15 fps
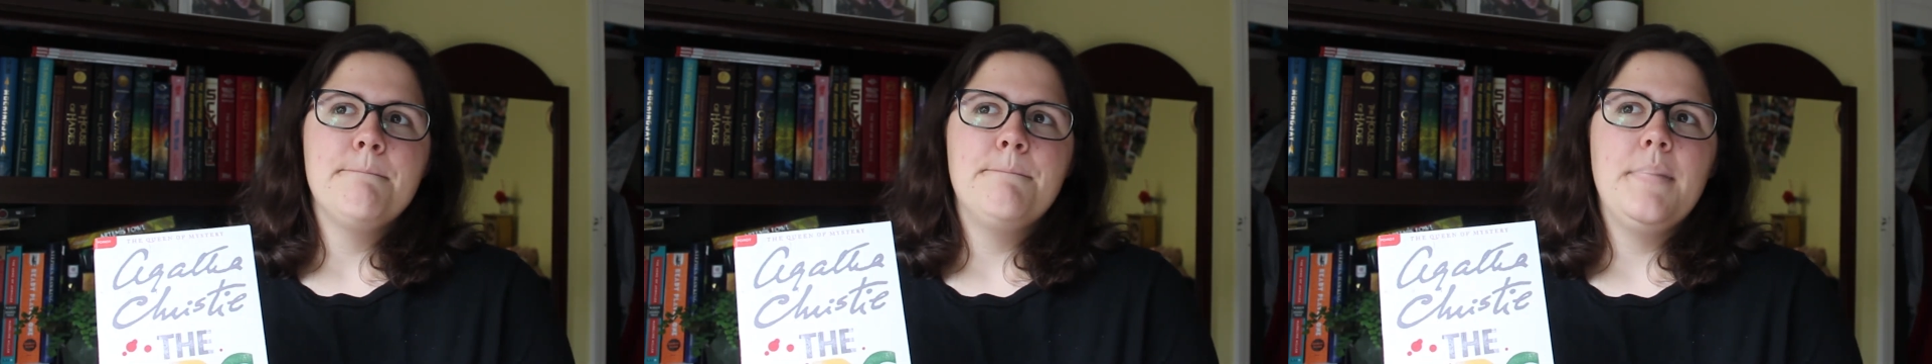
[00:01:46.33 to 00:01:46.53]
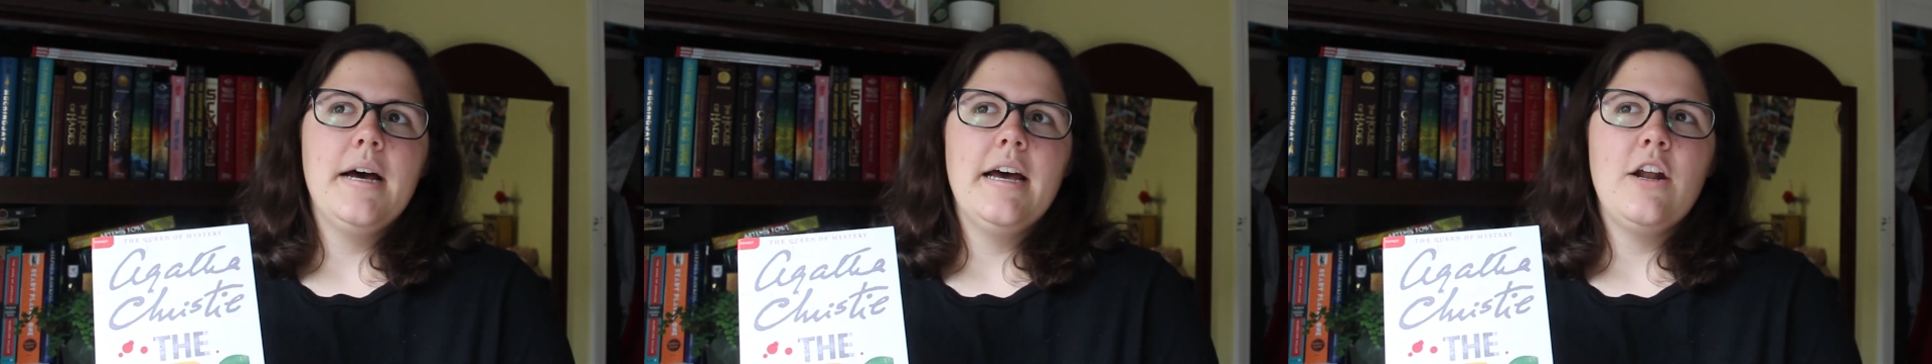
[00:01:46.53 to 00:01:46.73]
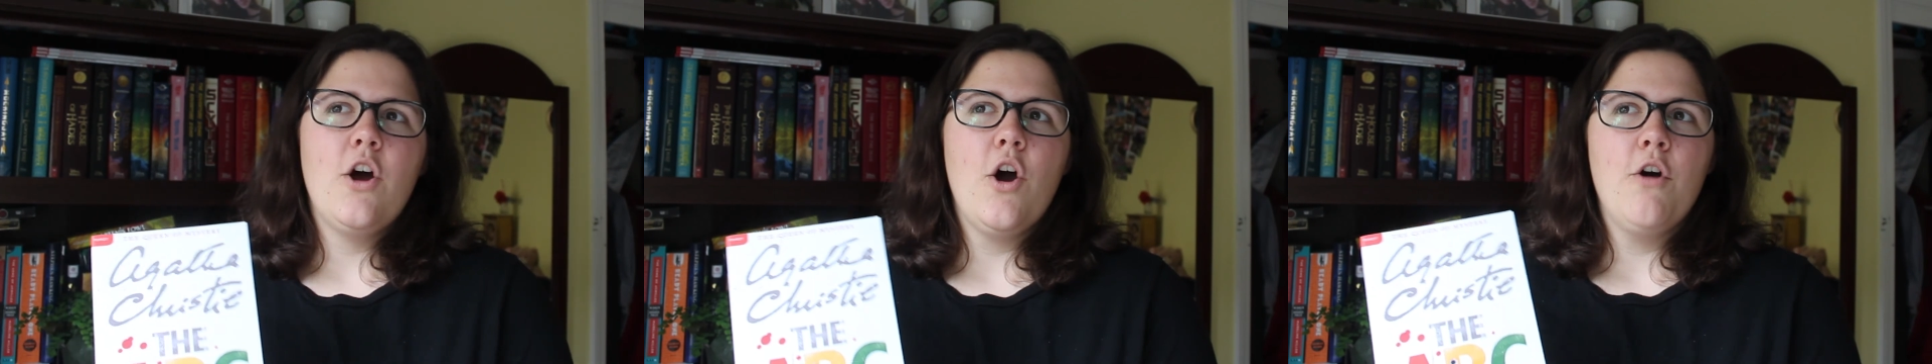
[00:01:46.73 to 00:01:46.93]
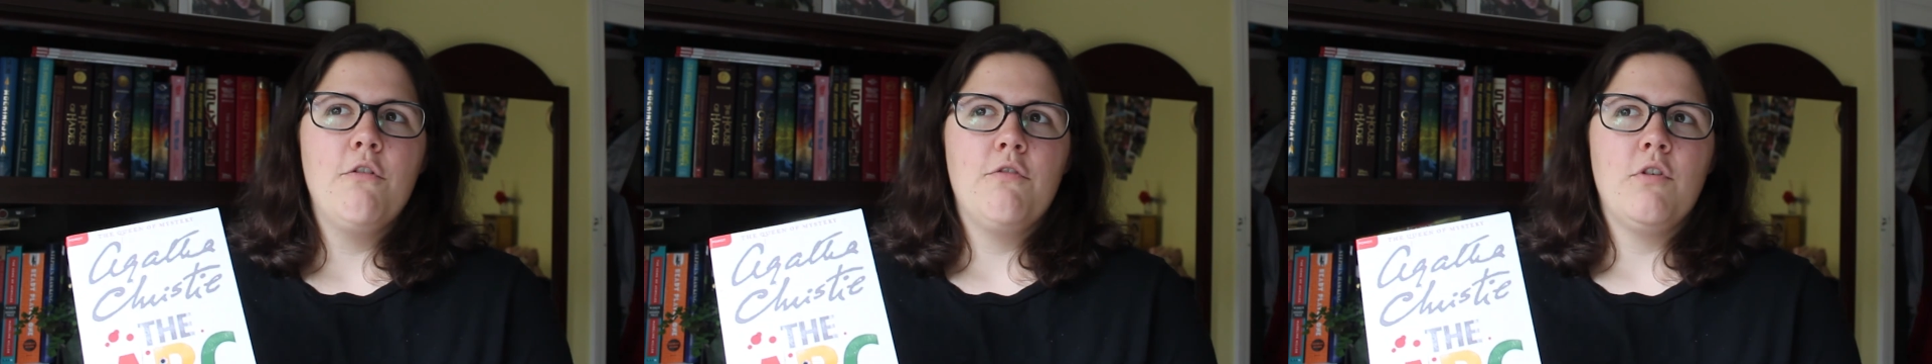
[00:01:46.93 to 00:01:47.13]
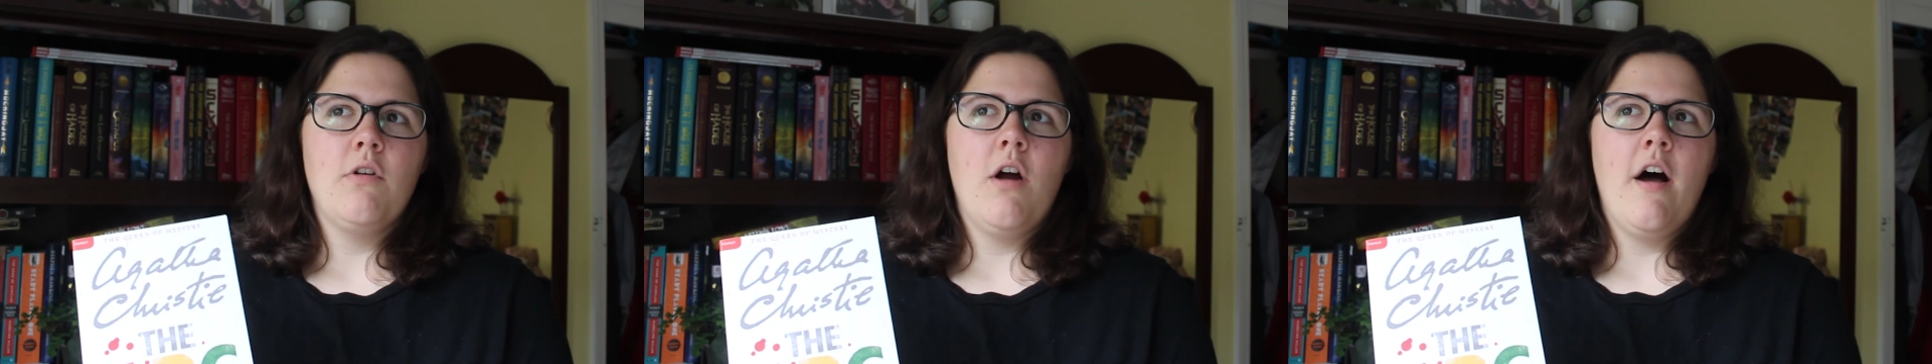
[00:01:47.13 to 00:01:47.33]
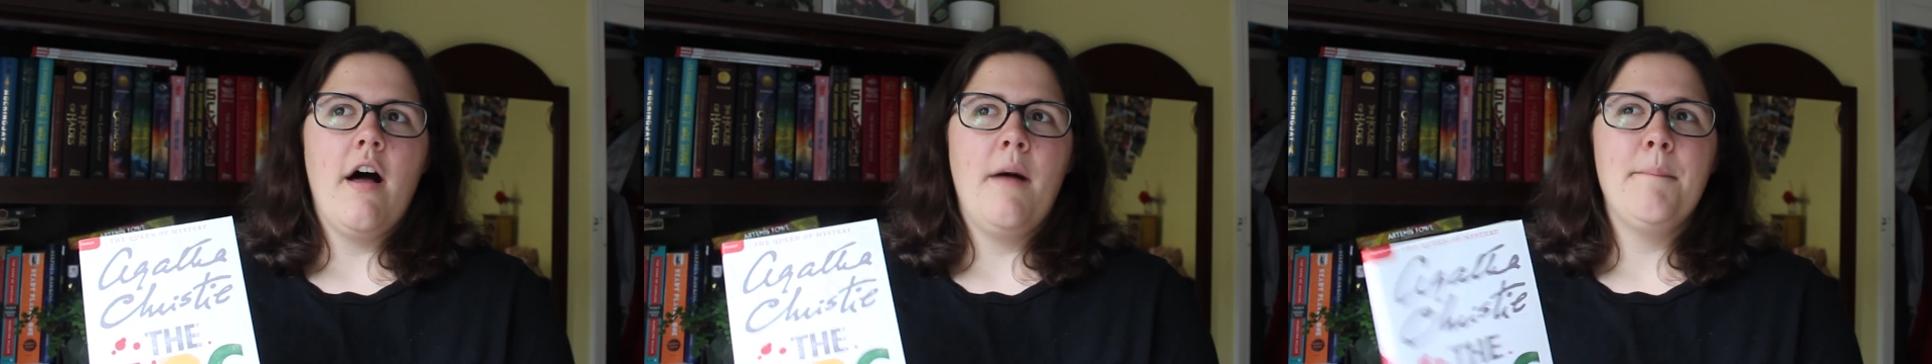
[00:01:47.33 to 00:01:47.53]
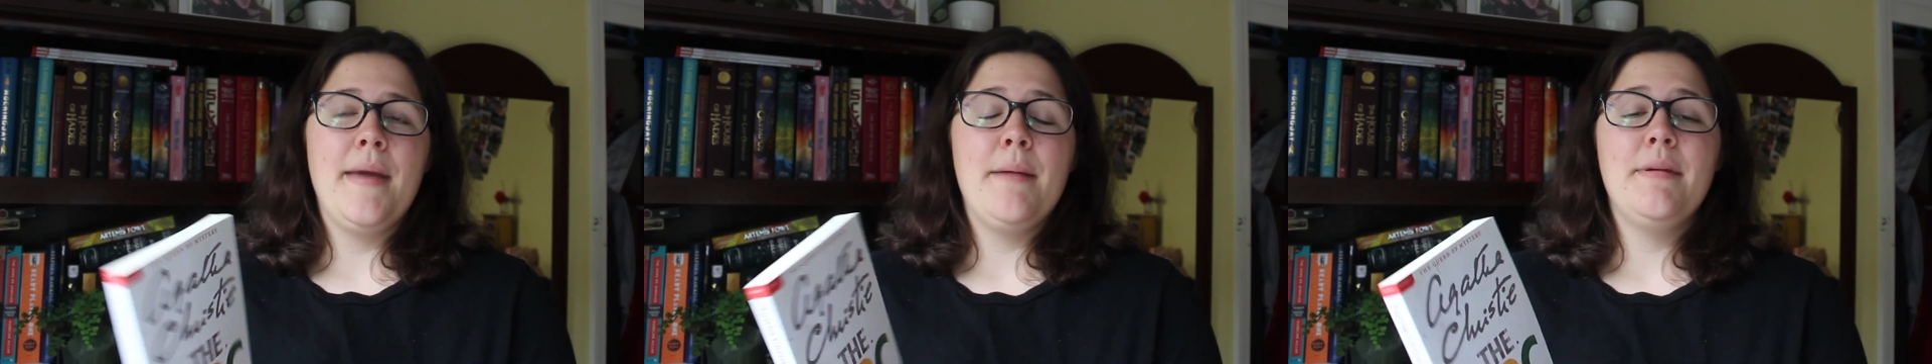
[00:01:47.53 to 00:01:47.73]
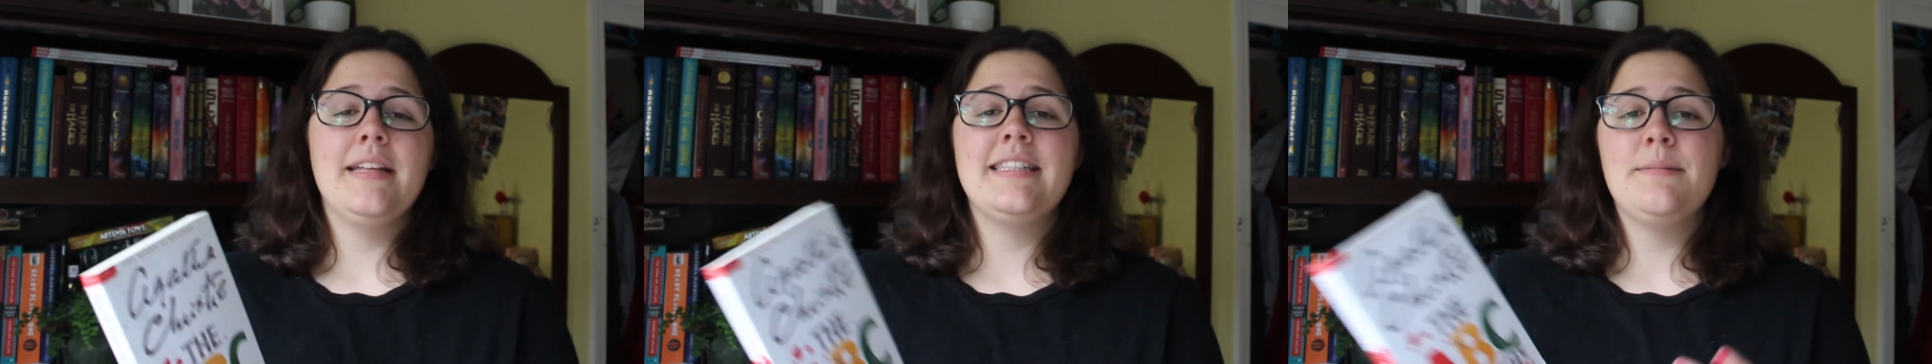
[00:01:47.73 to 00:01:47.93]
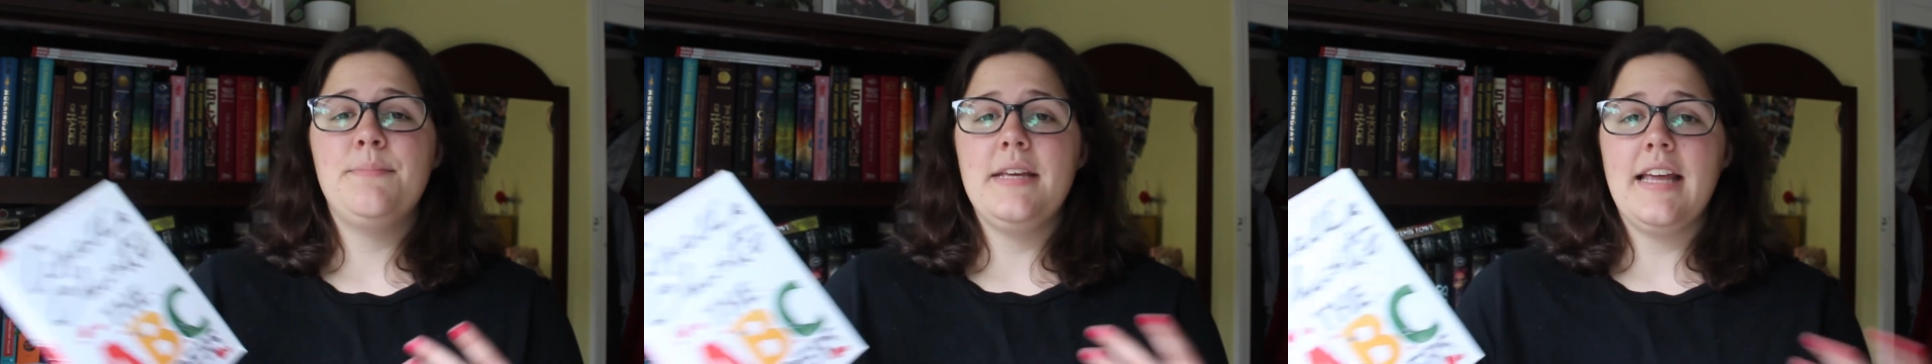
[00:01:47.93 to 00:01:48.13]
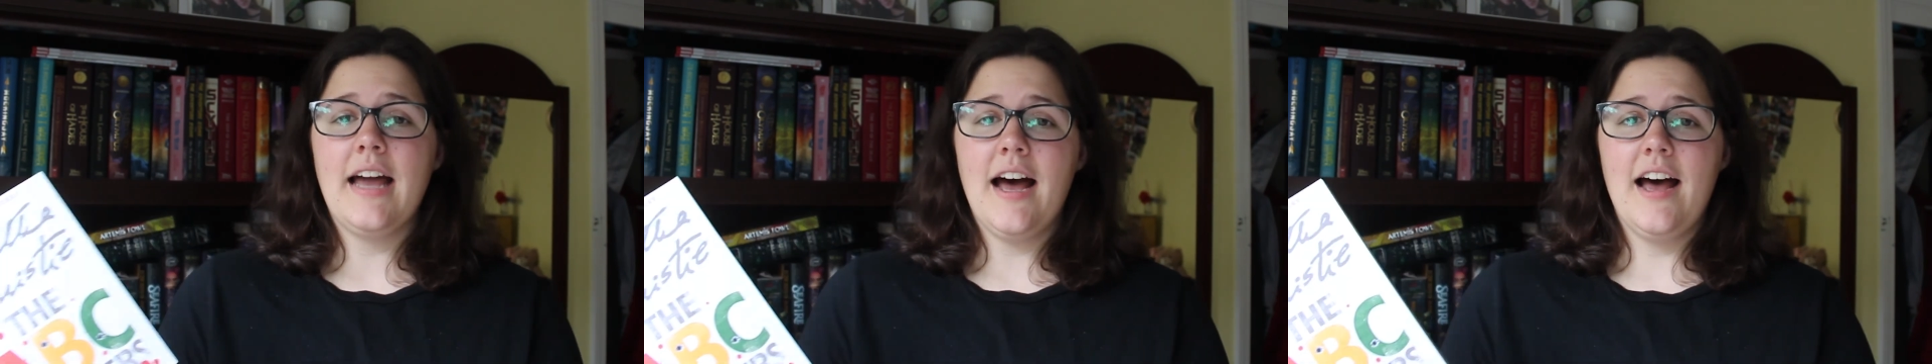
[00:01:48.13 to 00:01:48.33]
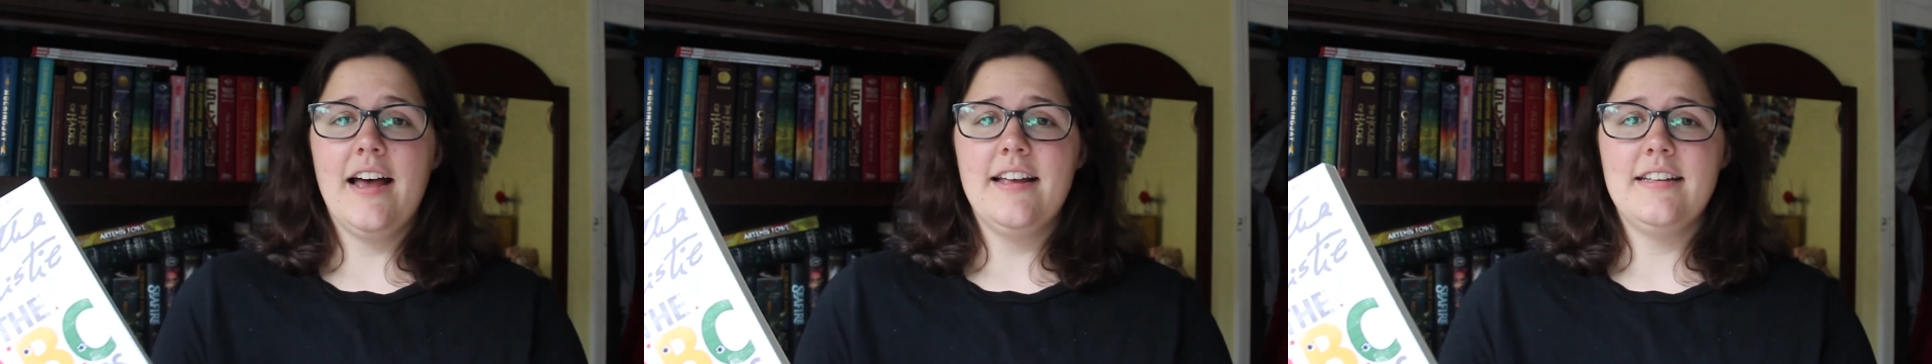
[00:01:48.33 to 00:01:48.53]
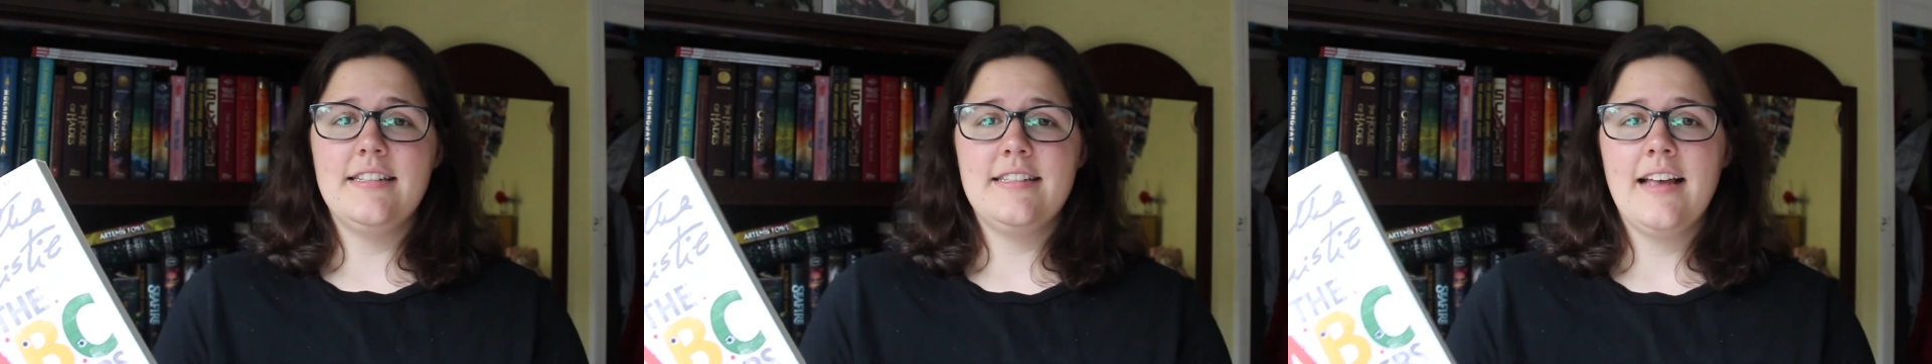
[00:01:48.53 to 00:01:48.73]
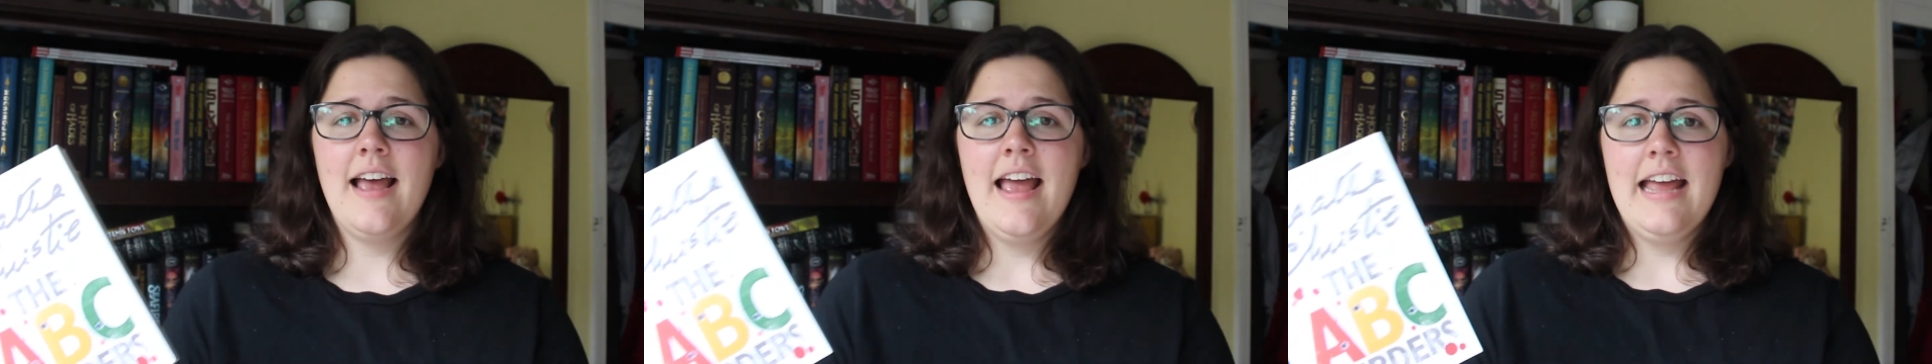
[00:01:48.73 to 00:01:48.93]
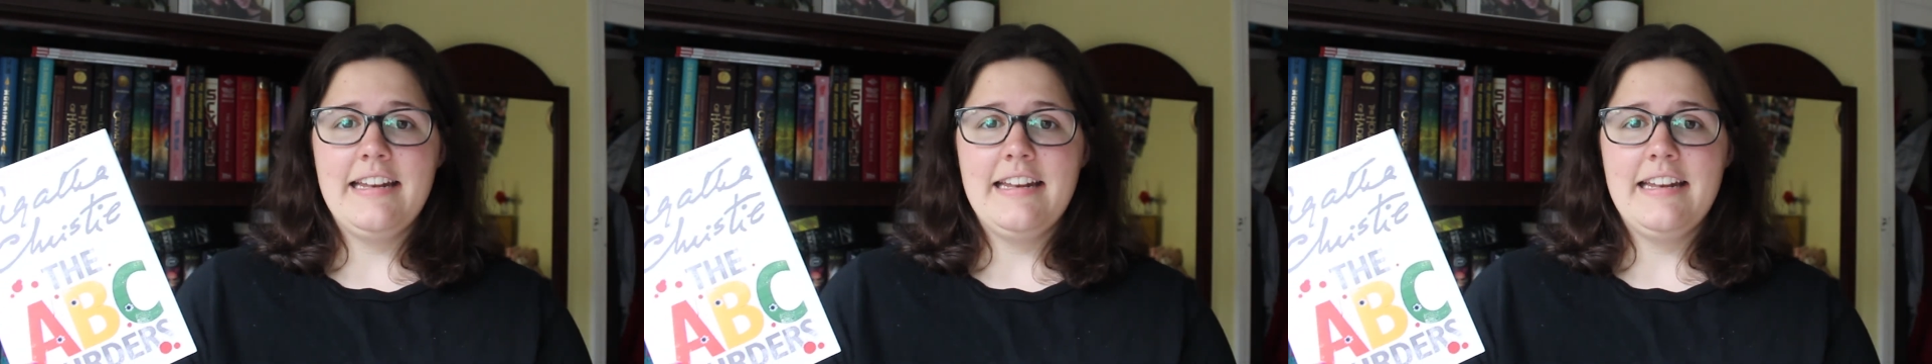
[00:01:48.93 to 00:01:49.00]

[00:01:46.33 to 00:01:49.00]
But overall, maybe it's because